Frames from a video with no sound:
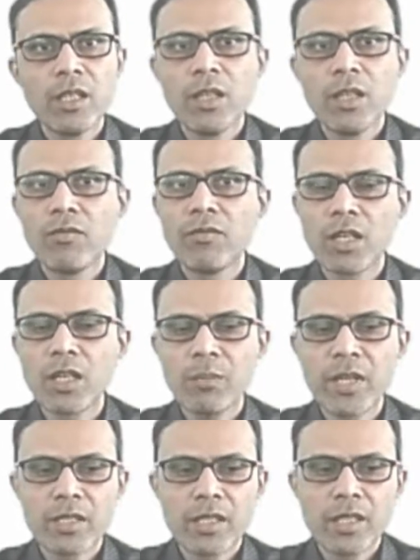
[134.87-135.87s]

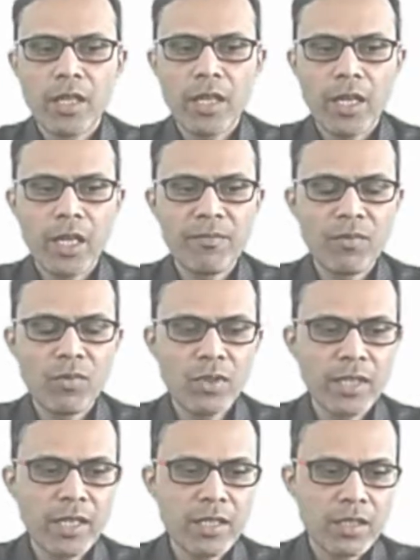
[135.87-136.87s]
workpiece, and for
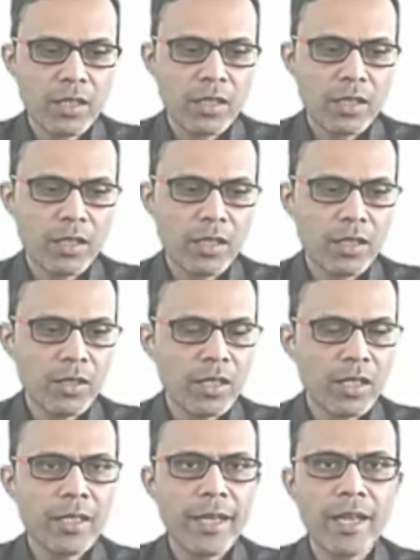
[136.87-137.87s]
that here
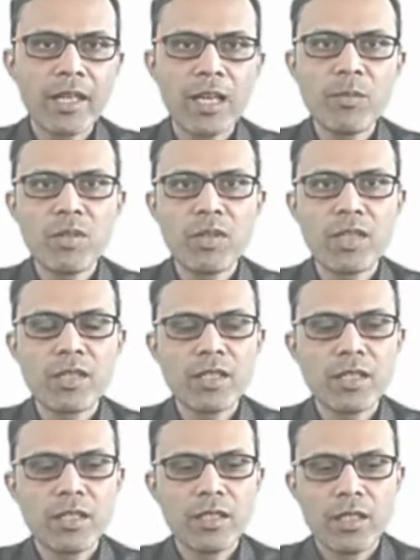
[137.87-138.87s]
in diagram you can
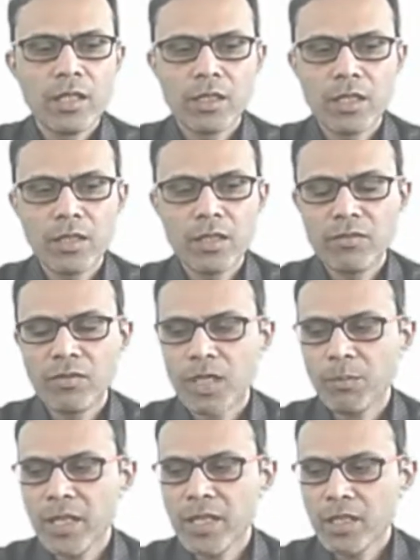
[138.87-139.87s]
see the
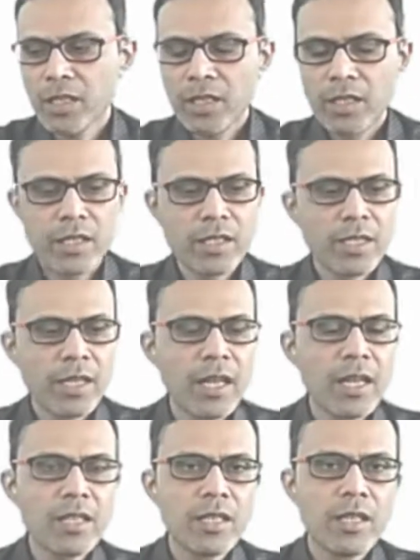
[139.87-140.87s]
workpiece is
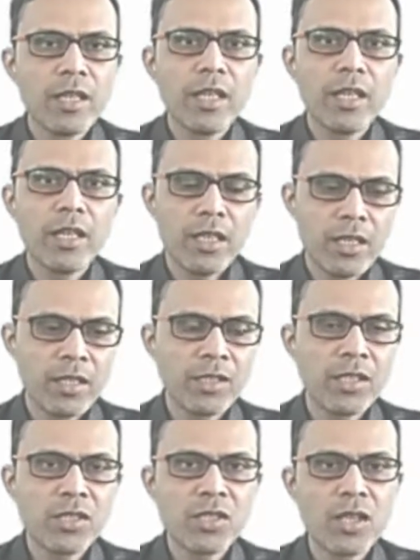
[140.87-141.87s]
held in
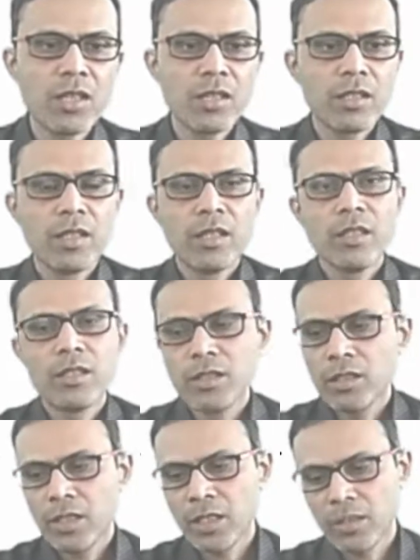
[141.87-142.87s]
the chuck.
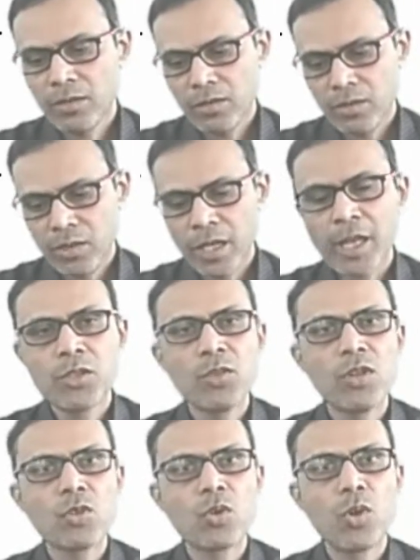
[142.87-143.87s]
In the
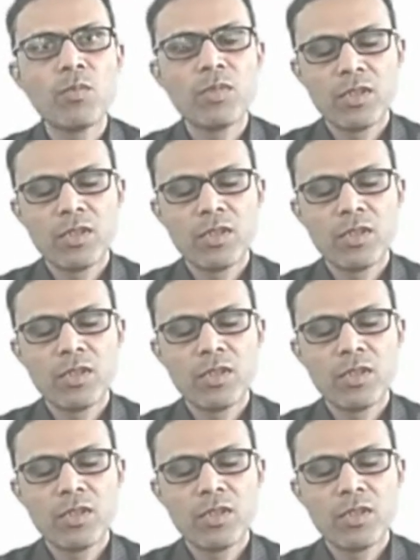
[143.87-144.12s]
actual job,